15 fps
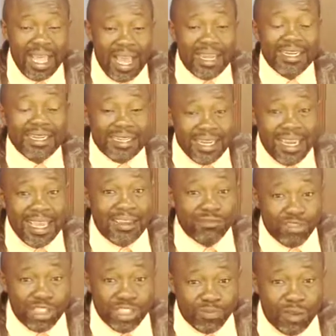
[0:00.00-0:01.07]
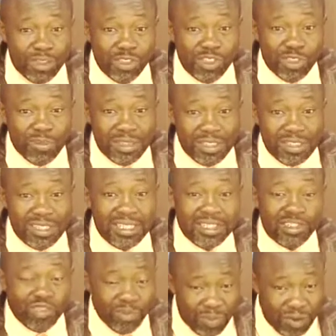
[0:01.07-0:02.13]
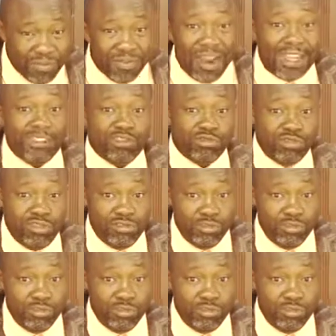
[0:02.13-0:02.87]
and their responsibility is supervisory